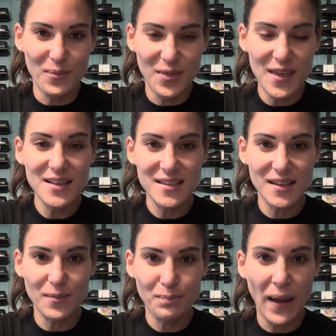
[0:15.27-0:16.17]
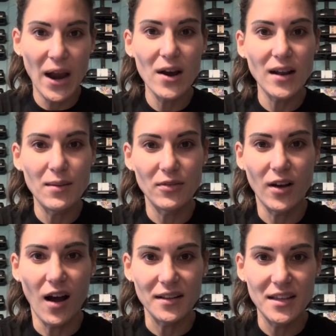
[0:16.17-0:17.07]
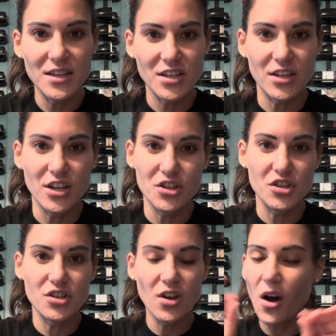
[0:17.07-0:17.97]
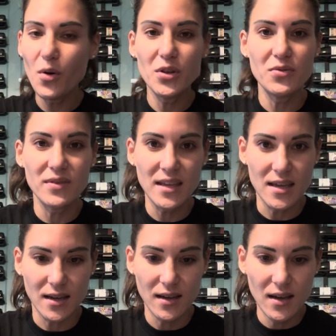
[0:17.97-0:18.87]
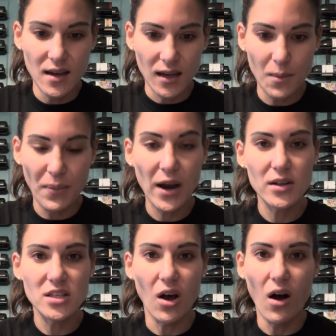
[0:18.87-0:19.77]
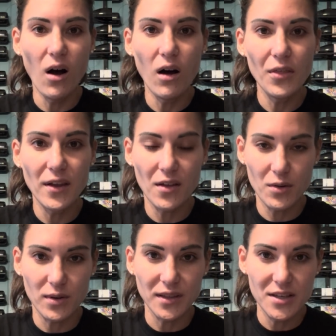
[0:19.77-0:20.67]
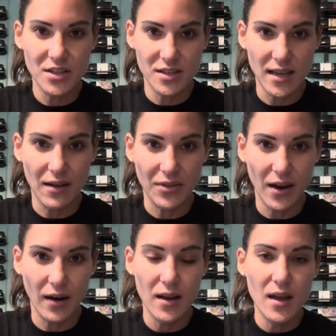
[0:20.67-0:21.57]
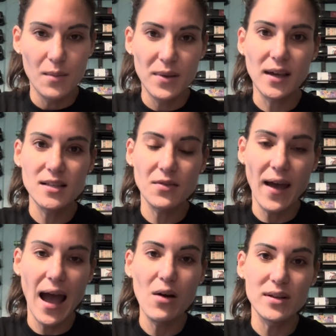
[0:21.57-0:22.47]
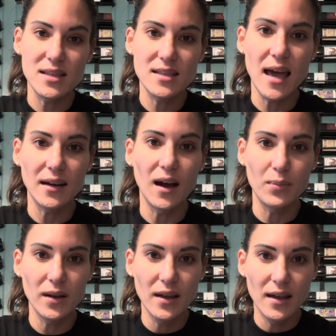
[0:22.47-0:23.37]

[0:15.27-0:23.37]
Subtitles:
this paradigm of cognition is so unique compared to all the other religions out there because of how it's set up.